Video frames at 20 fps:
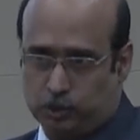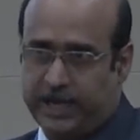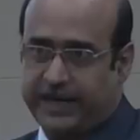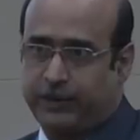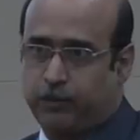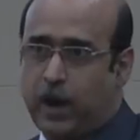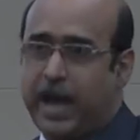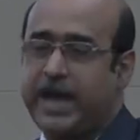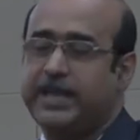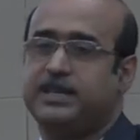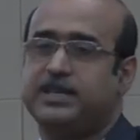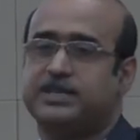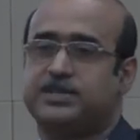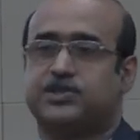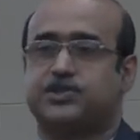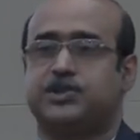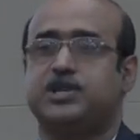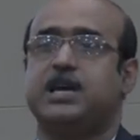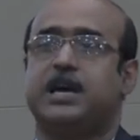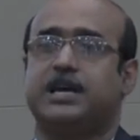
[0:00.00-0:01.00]
that why these
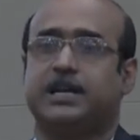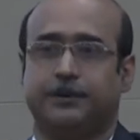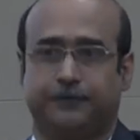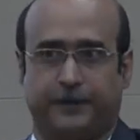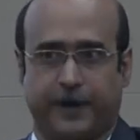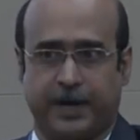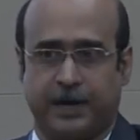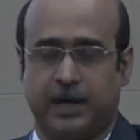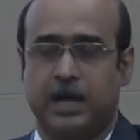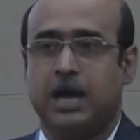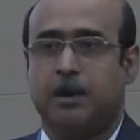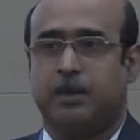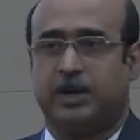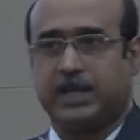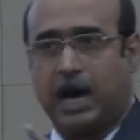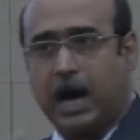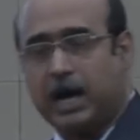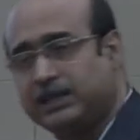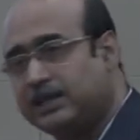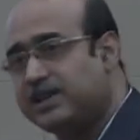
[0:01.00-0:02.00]
three are different. But
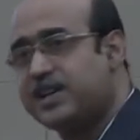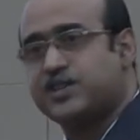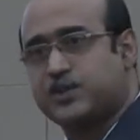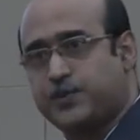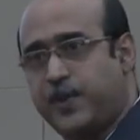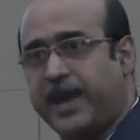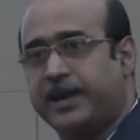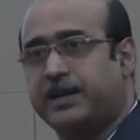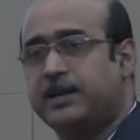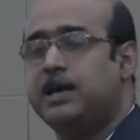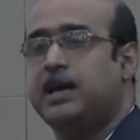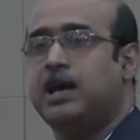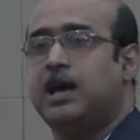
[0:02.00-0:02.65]
the other aspect,